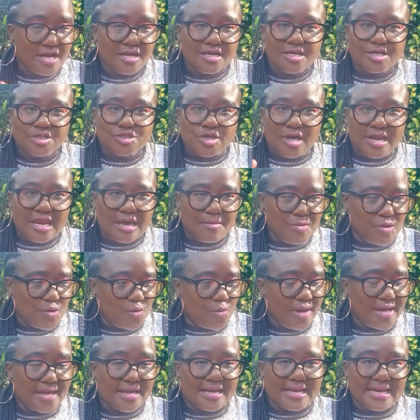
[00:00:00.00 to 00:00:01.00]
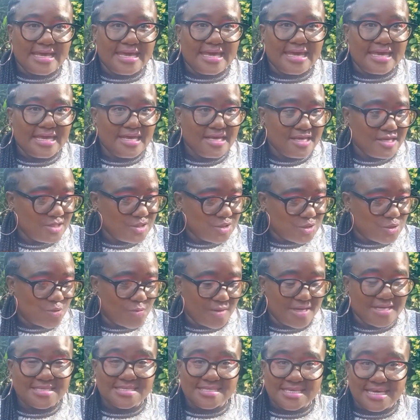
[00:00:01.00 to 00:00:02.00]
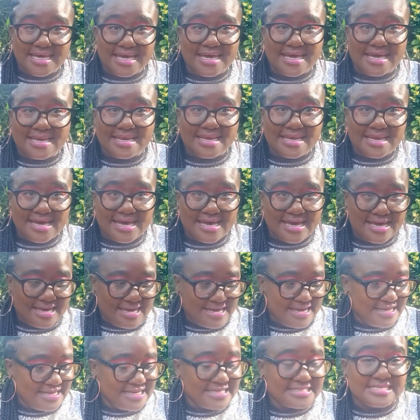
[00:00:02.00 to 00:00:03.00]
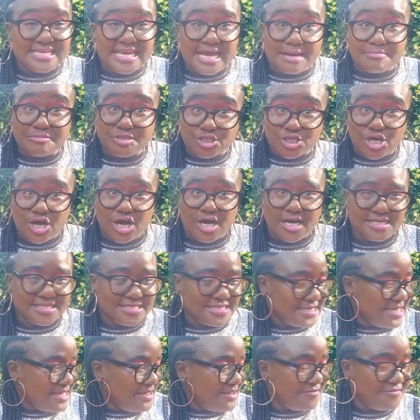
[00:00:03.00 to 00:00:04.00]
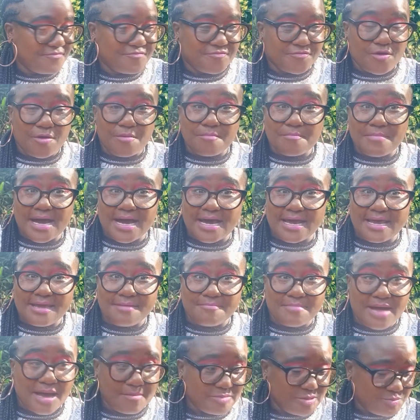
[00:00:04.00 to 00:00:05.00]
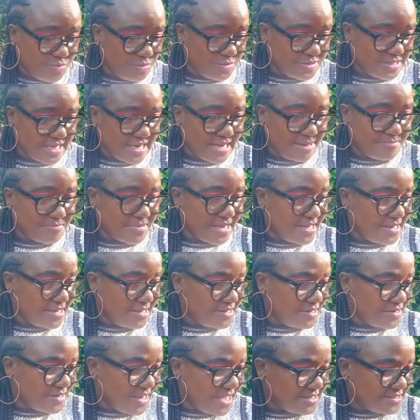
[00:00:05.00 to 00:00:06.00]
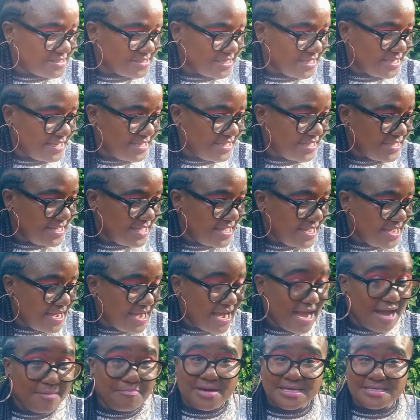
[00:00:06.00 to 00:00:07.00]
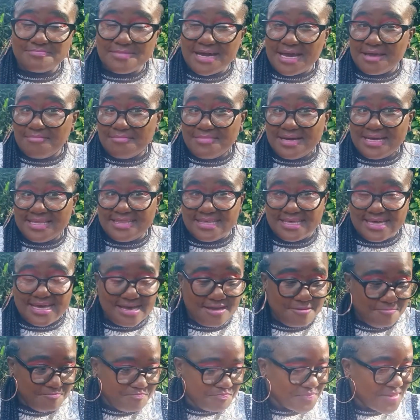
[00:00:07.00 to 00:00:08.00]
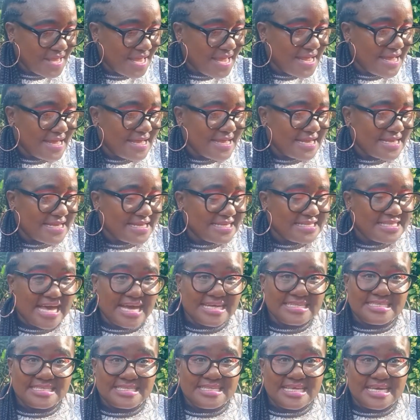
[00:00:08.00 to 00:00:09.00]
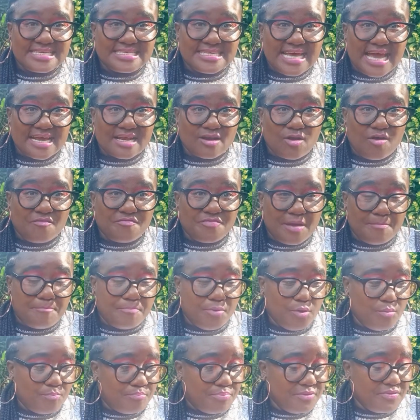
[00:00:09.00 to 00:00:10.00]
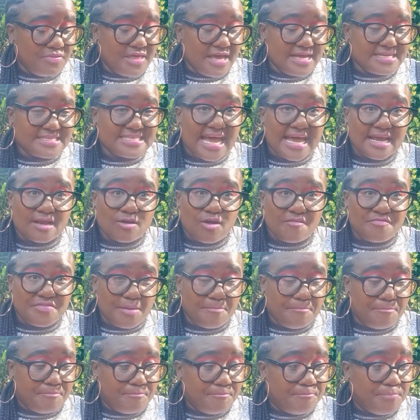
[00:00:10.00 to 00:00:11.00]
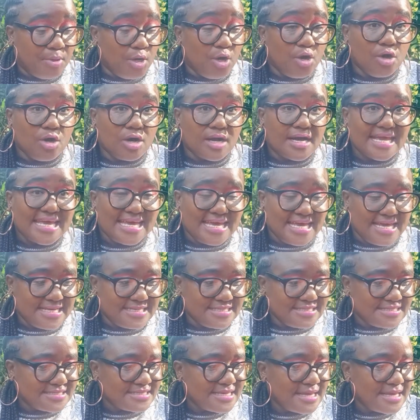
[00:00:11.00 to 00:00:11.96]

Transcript: So let me quickly squeeze in a snapshot from my mom's book that I'm currently writing about my mother. That's the title of the book is